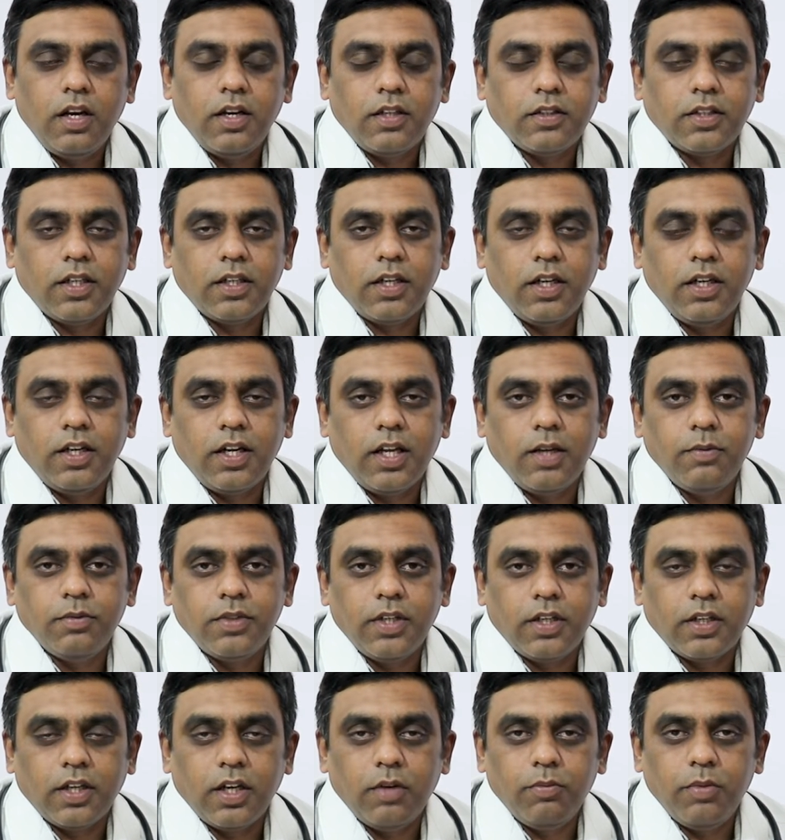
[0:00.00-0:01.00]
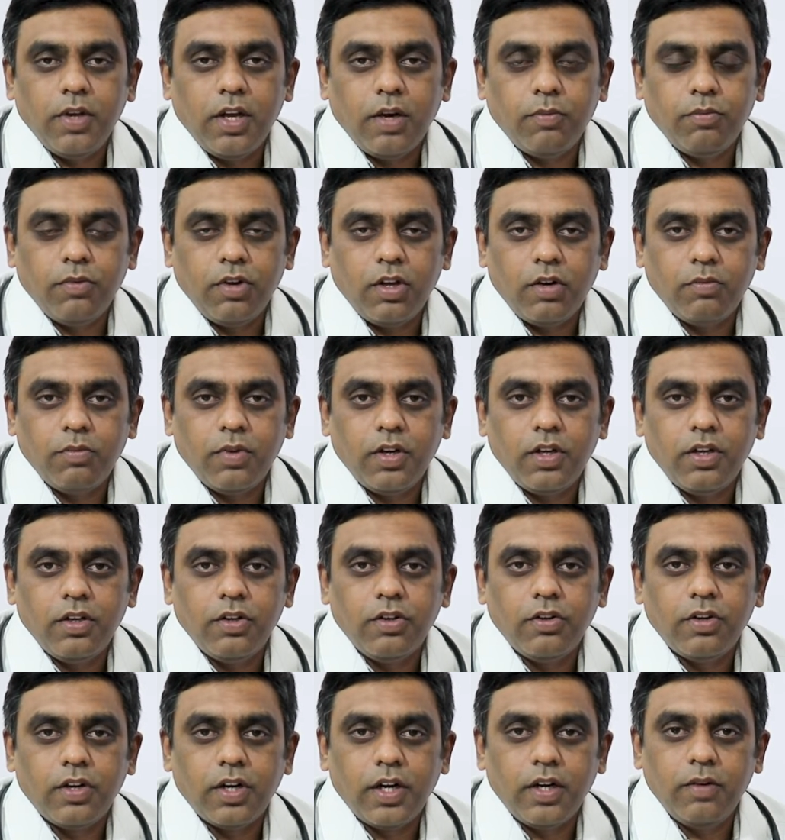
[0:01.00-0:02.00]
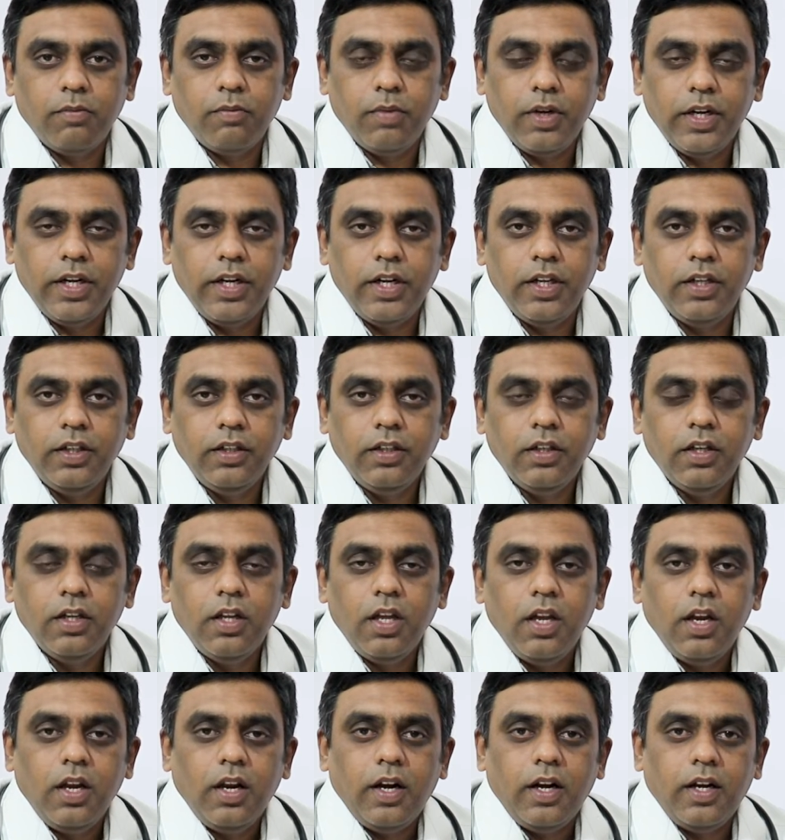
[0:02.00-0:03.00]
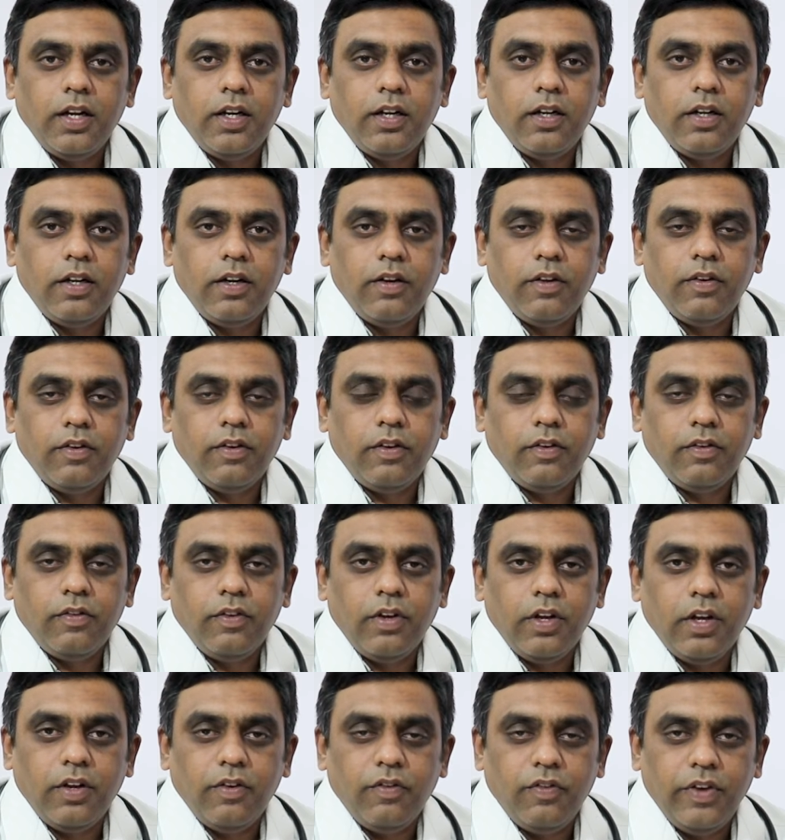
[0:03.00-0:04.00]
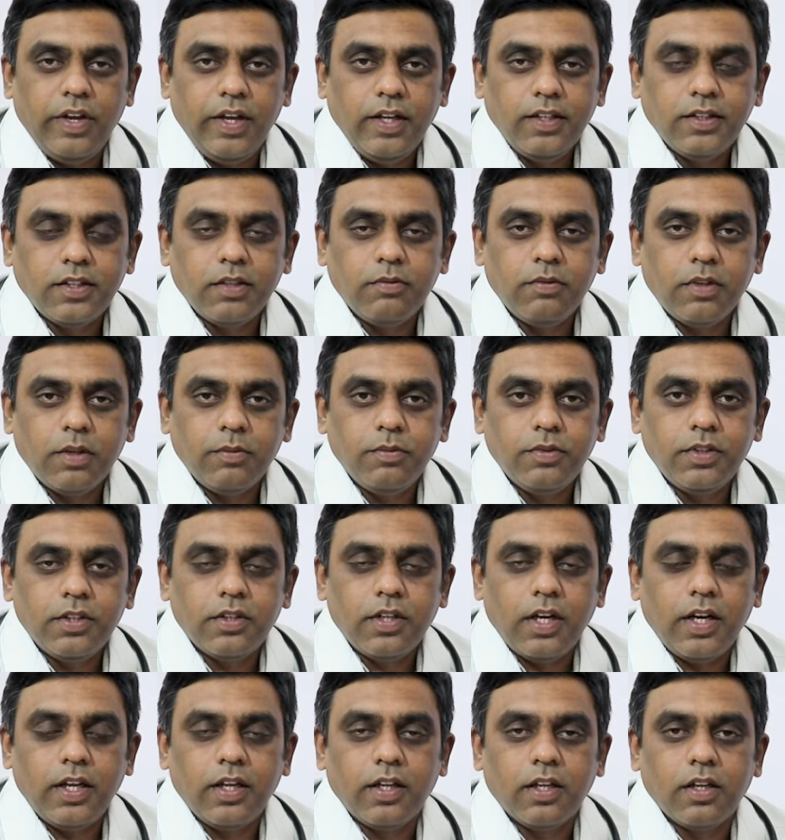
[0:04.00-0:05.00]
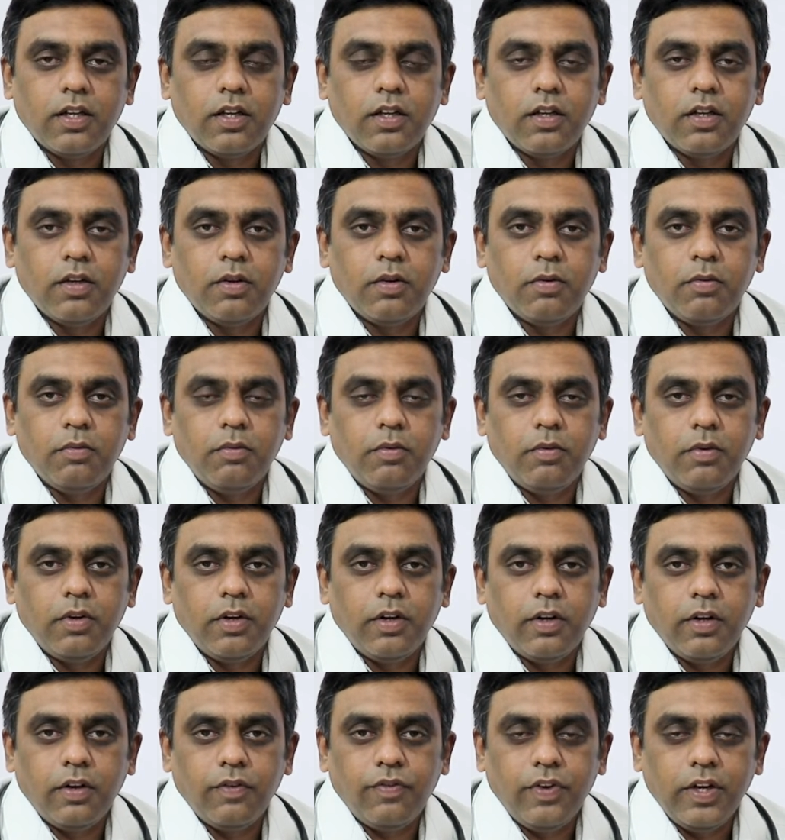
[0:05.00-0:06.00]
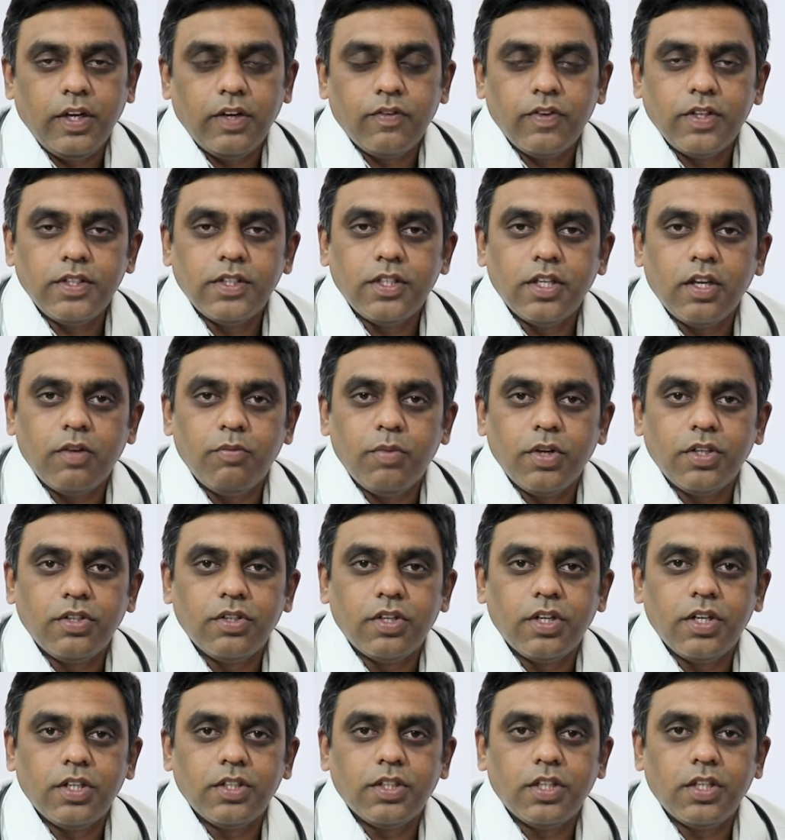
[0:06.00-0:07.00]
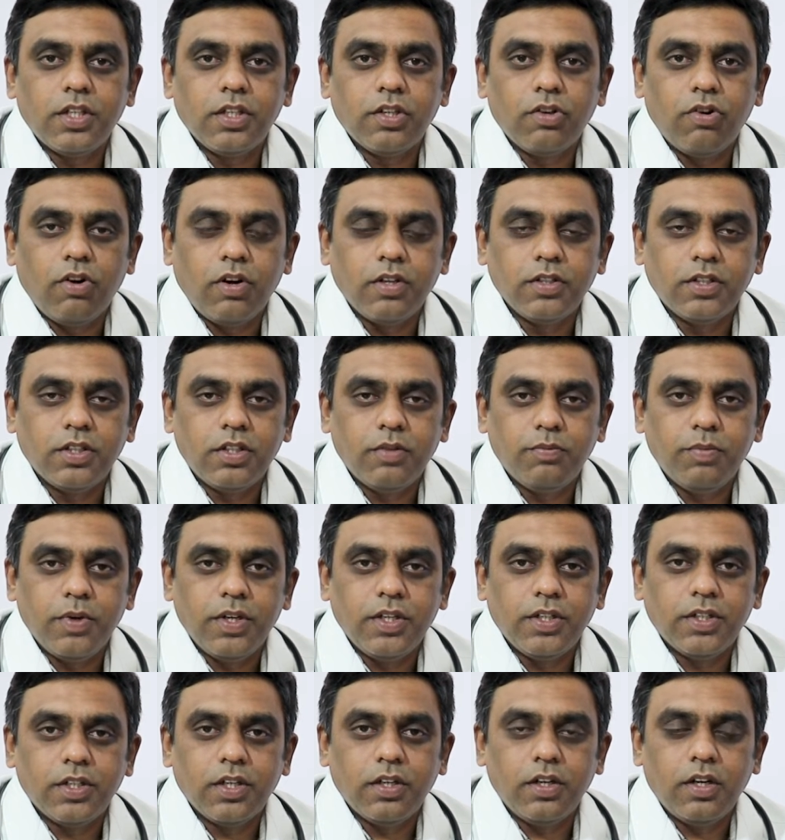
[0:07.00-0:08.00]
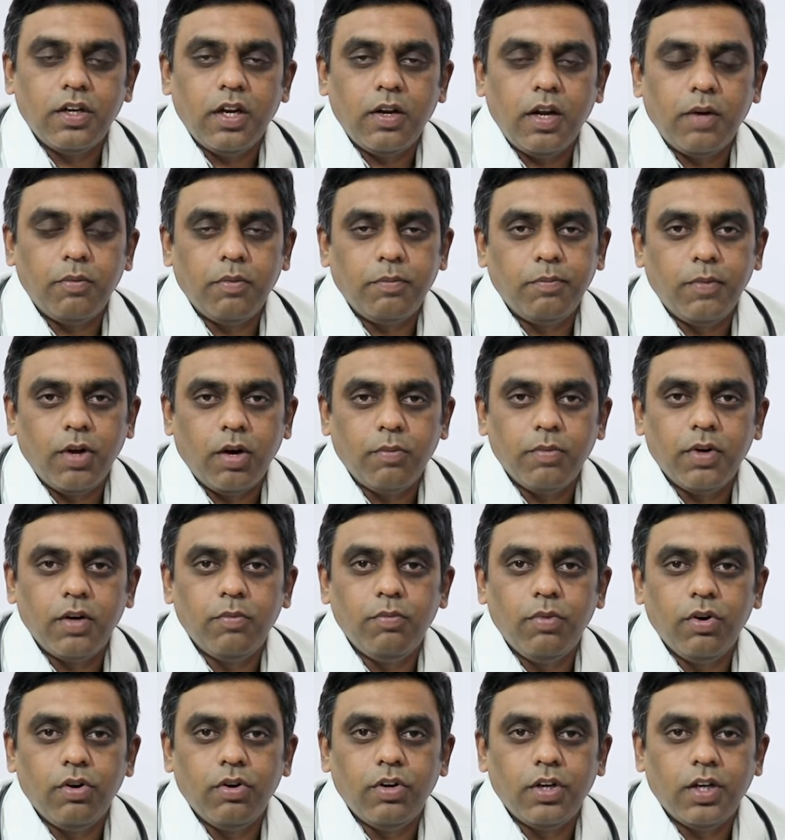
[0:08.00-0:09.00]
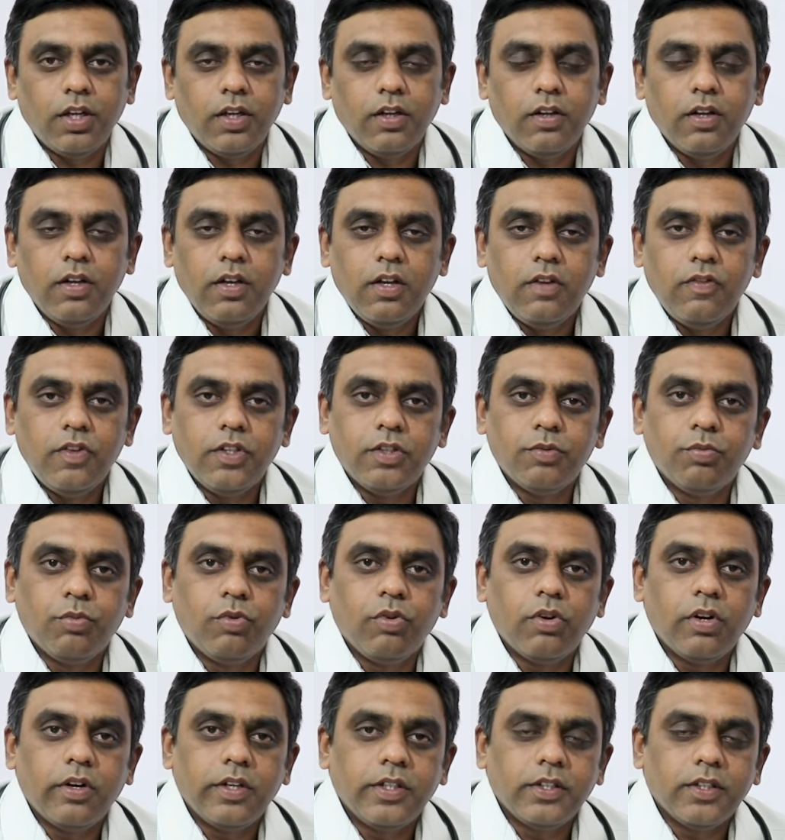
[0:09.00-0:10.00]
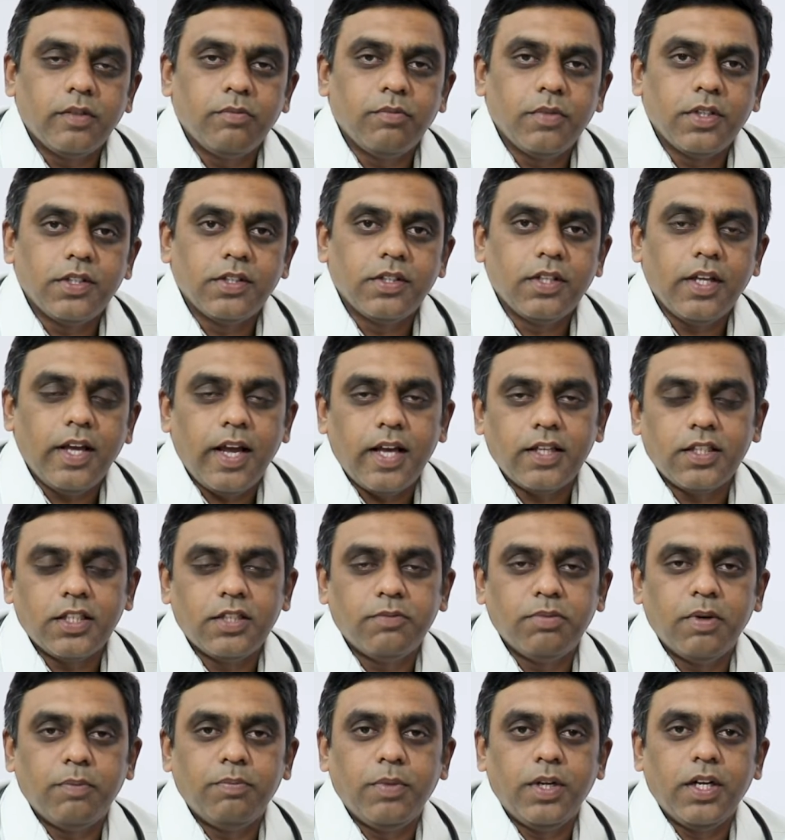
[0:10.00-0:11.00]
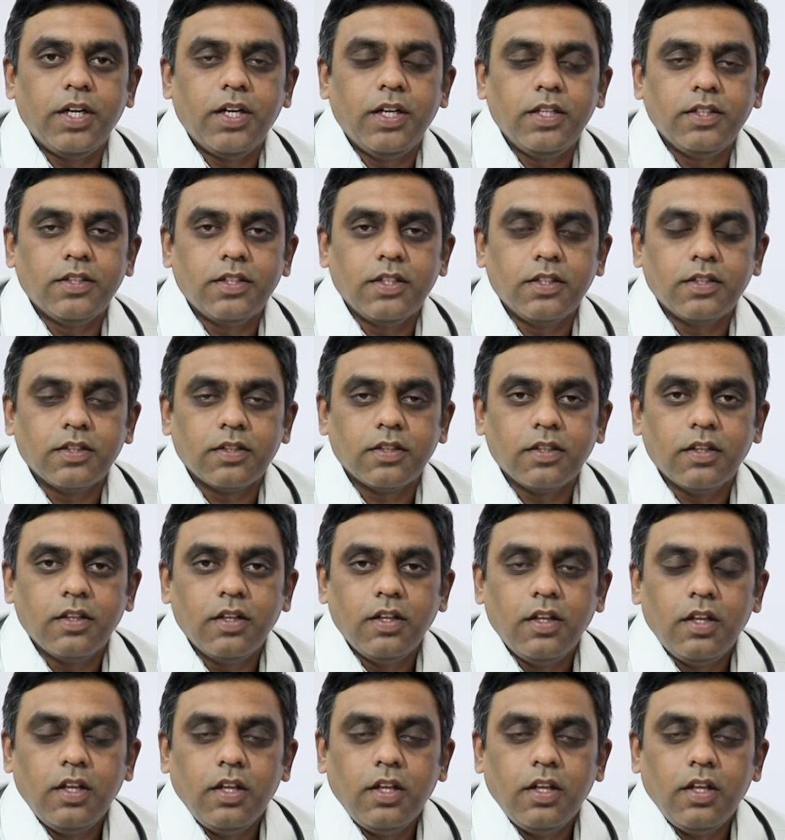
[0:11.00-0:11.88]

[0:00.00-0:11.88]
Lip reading: Certain times it can be abnormal uterine bleeding, and vague symptoms like frequency of micturition, constipation, abdomen bloating, which more resembles the acid peptide disease.